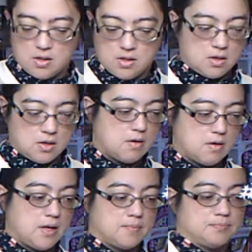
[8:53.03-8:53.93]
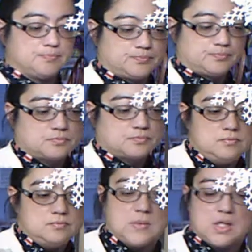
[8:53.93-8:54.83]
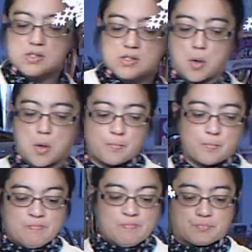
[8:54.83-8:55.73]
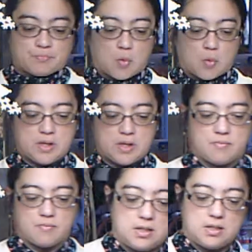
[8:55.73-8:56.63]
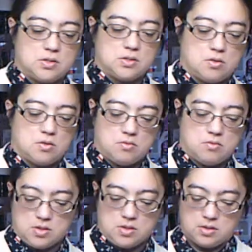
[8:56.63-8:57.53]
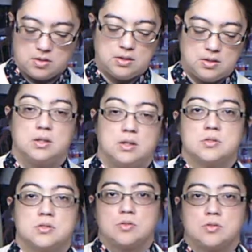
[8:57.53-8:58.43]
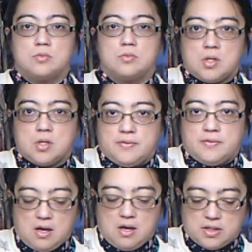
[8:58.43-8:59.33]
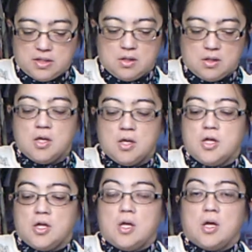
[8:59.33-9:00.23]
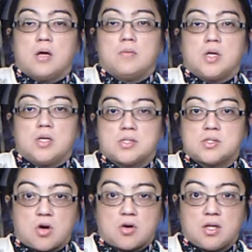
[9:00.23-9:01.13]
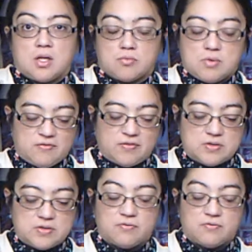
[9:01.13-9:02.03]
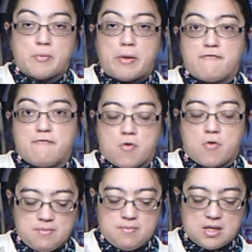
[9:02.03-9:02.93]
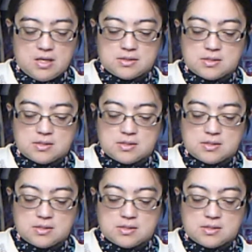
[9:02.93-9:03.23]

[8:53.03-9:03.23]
Alright. So, we are ready to go into the oven. I'm going to start it at 350 for about 40 minutes.